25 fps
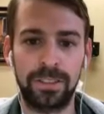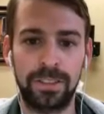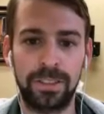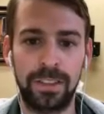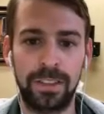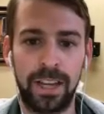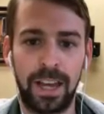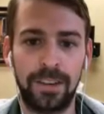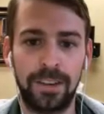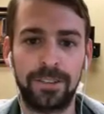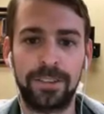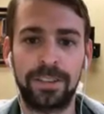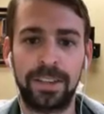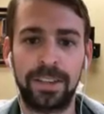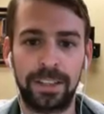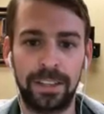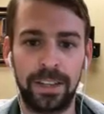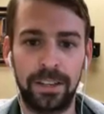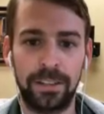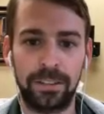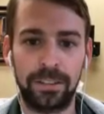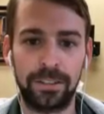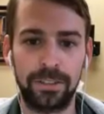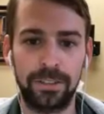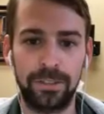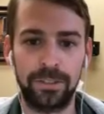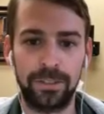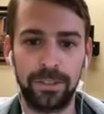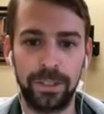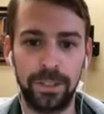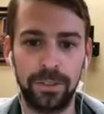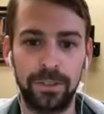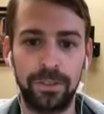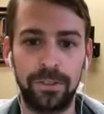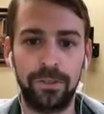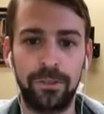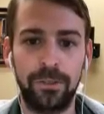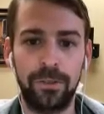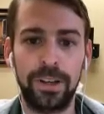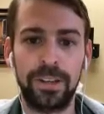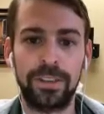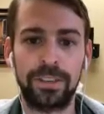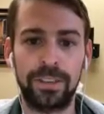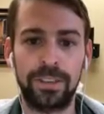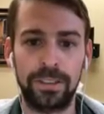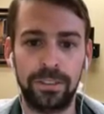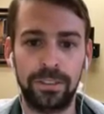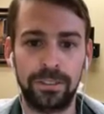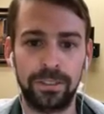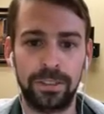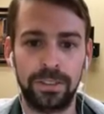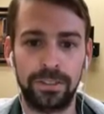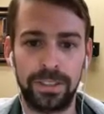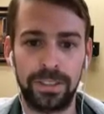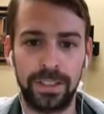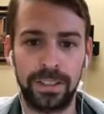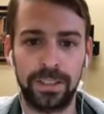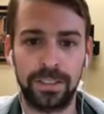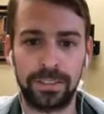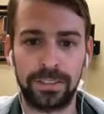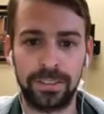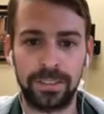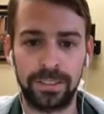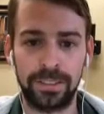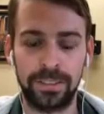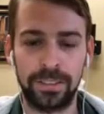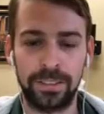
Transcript: everything else with the use of dentists.